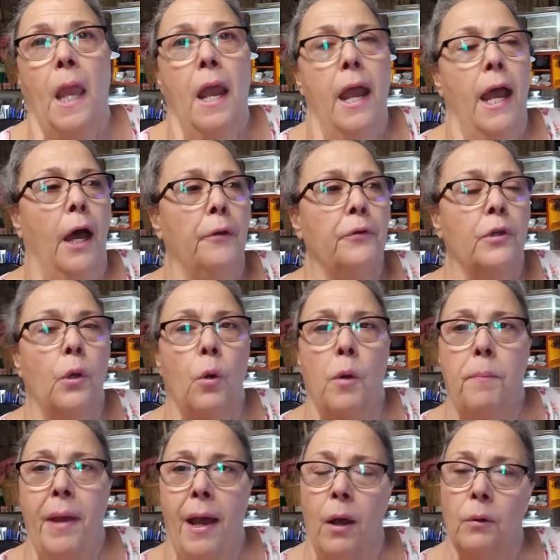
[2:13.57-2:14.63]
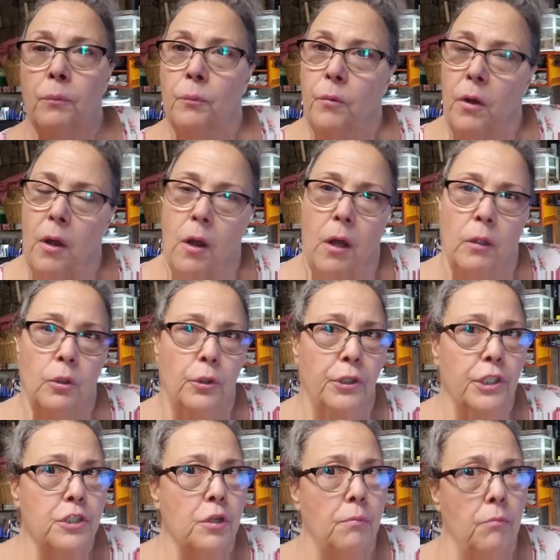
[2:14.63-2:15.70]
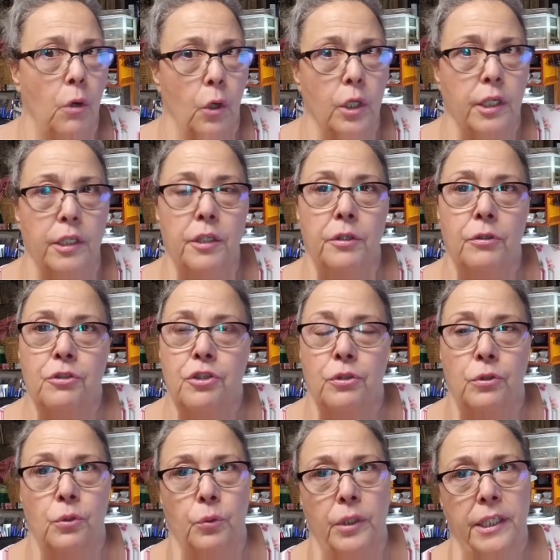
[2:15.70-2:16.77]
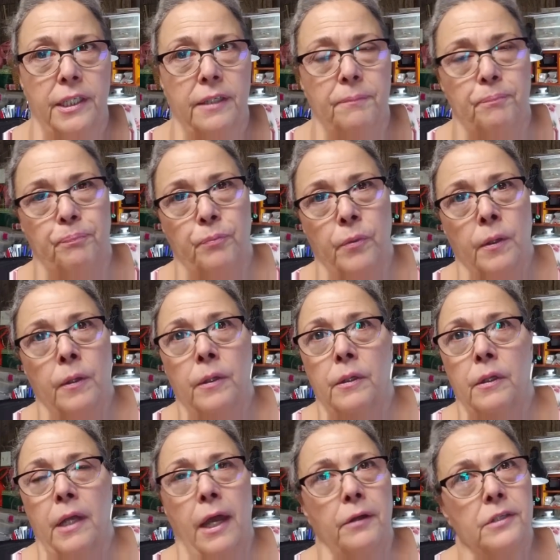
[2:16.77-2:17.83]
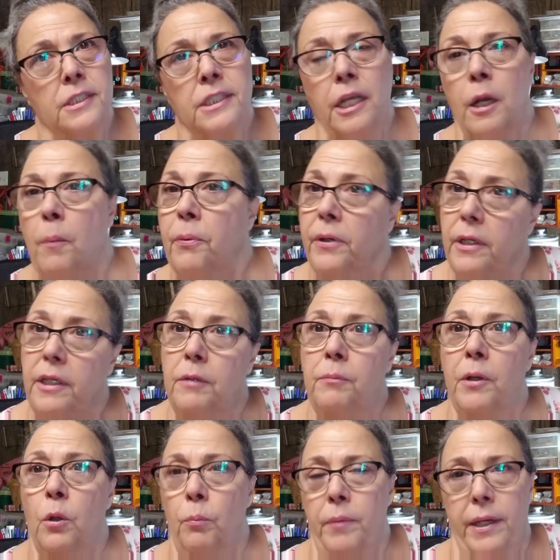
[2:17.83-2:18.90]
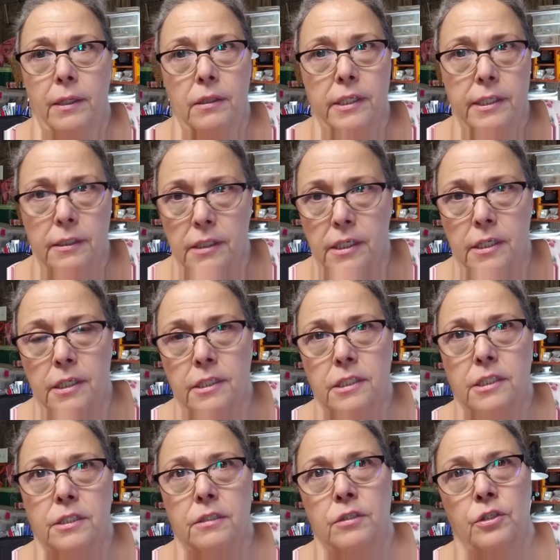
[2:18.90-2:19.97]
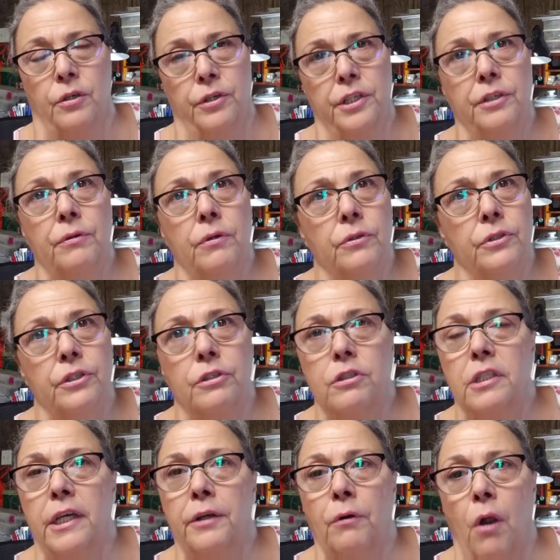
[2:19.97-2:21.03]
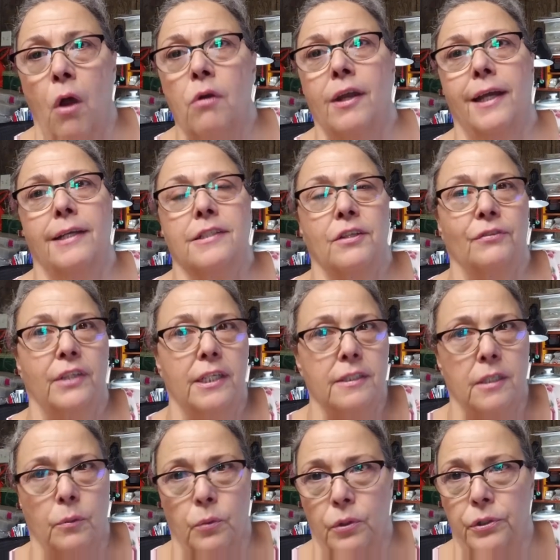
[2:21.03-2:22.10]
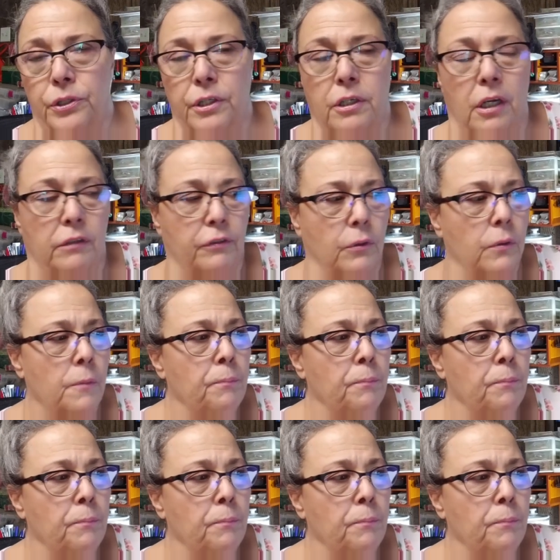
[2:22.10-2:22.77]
how to go about learning to market your jewelry, how to set up an email mailing list, starting your own newsletter, all kinds of things that we're going to cover.